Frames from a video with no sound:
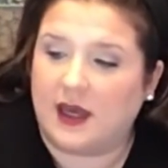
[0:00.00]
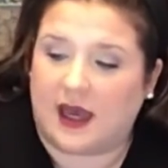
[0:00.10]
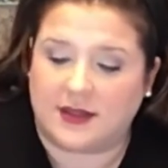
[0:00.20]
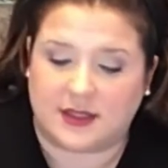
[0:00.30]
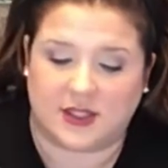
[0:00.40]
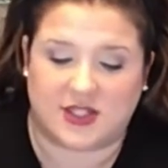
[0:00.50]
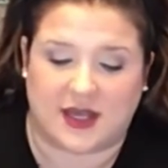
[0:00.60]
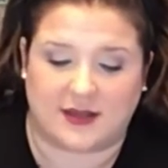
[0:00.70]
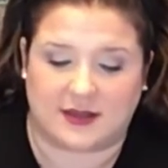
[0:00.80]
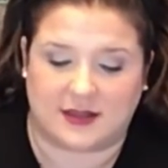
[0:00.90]
I
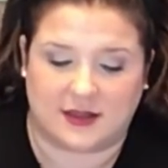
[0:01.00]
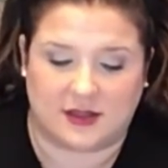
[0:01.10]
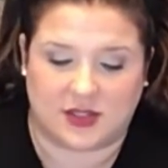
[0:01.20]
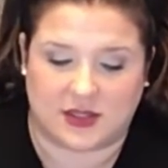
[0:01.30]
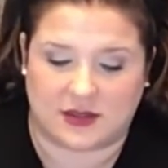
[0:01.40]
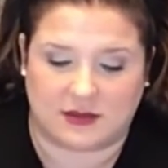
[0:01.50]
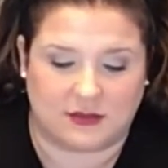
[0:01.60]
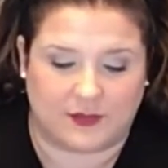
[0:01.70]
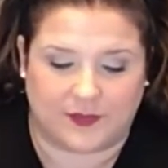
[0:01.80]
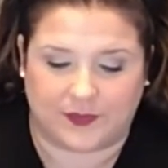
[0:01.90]
suggest just
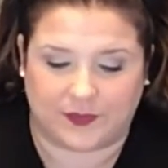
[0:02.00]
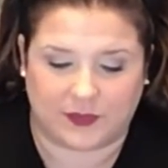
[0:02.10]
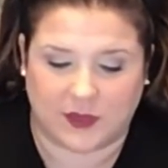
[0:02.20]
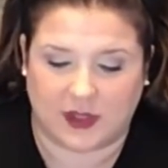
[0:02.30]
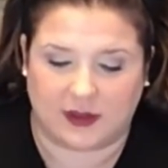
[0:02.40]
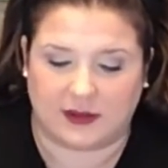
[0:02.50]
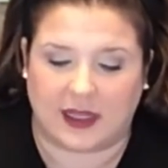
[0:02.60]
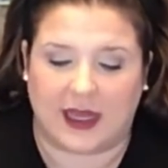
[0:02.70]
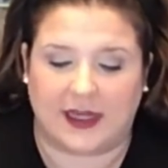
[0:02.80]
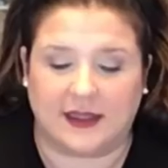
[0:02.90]

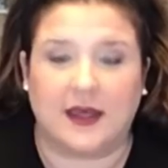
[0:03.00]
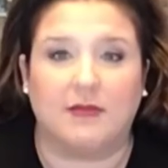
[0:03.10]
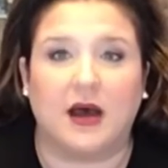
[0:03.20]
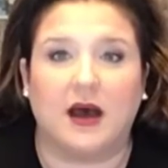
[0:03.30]
lining them